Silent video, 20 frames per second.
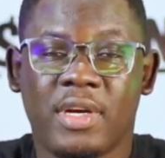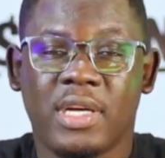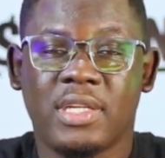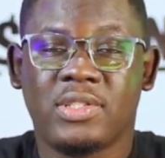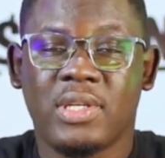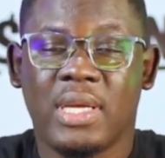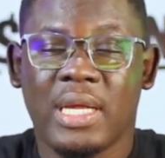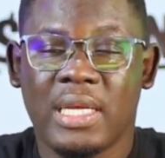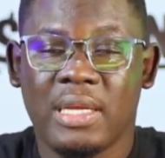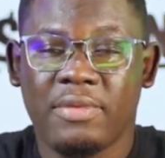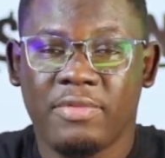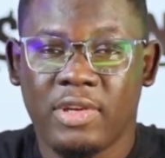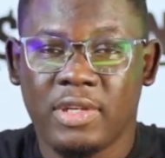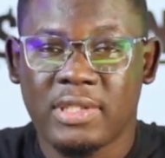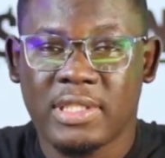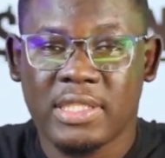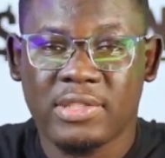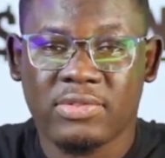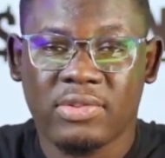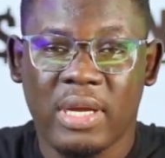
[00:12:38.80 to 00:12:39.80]
forget to like the video,
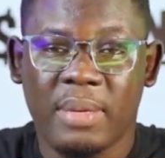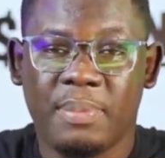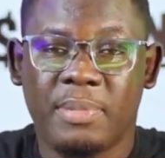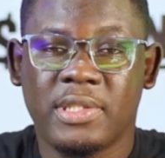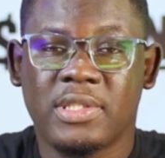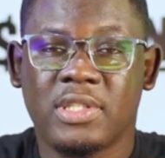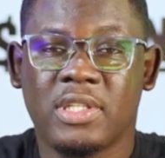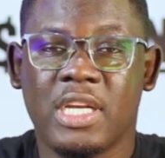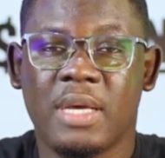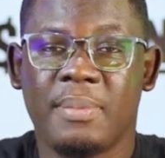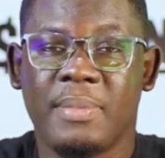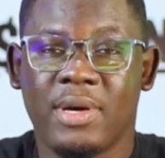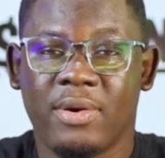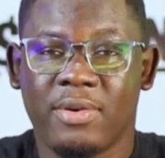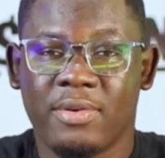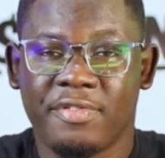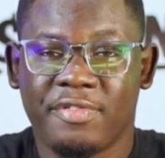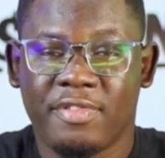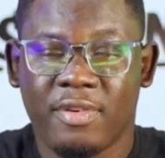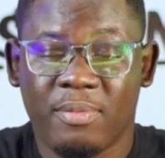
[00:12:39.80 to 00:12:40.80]
subscribe, put on the
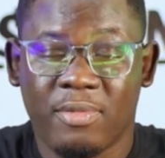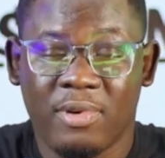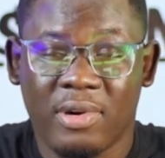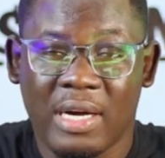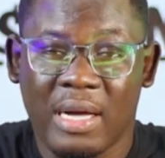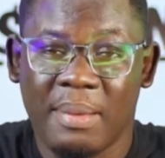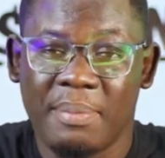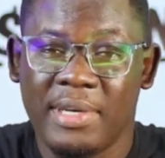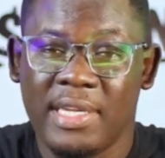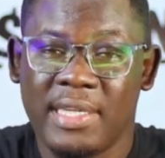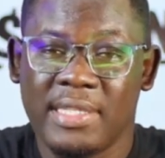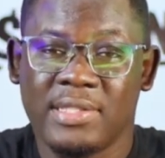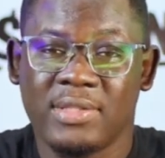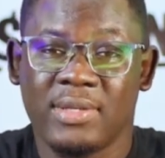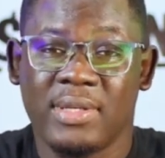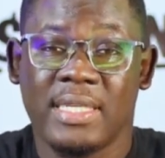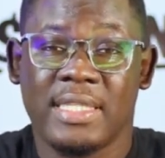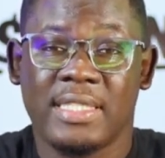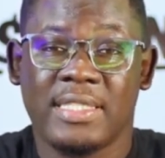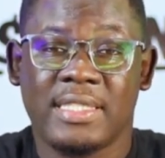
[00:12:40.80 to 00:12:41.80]
bell for more updates
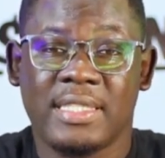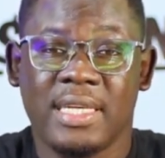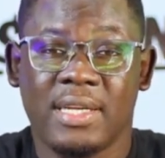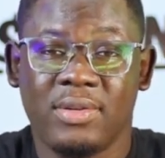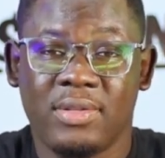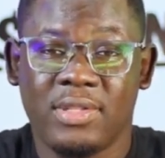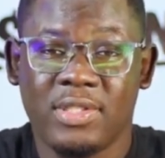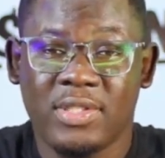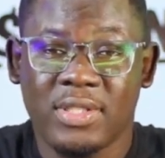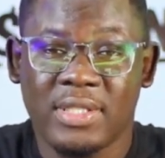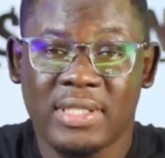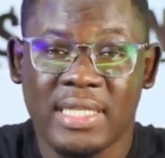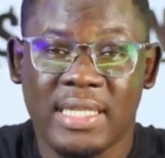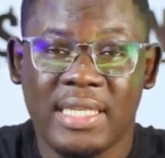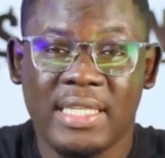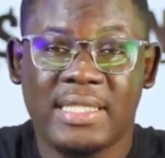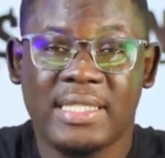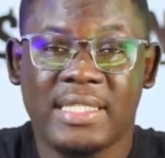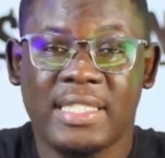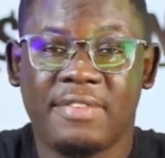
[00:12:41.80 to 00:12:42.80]
on this channel. This was
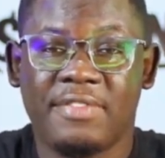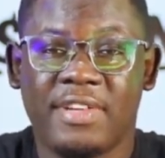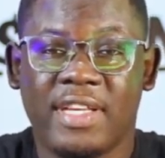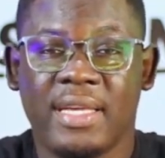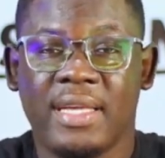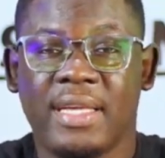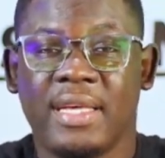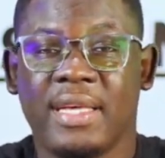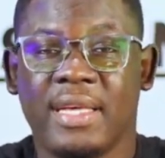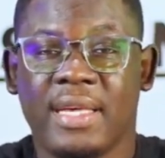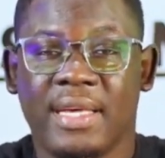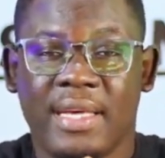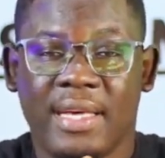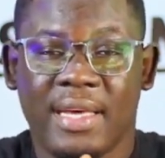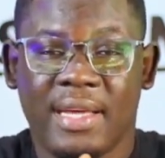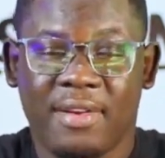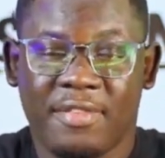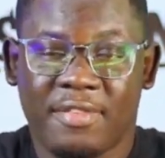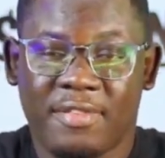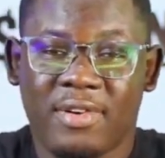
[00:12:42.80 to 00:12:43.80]
Kenny TV,
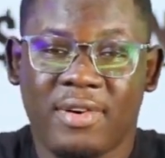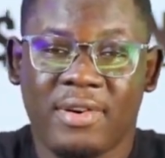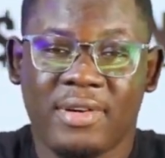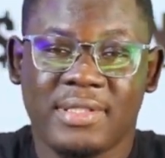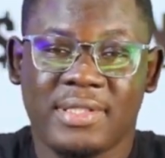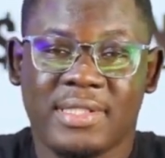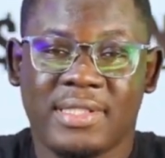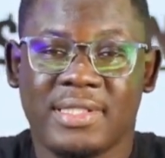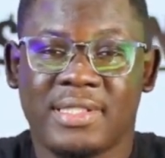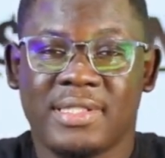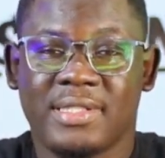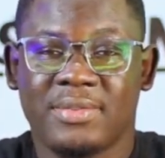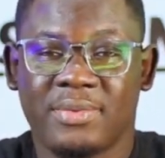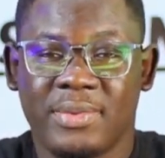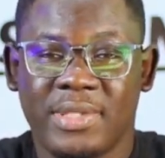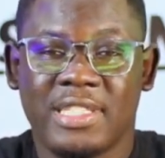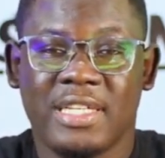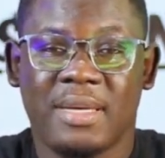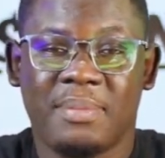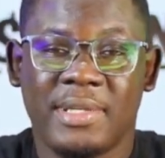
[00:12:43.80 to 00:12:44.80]
and of course,
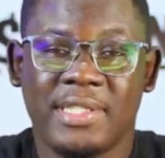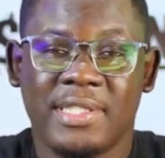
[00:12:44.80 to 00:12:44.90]
we shall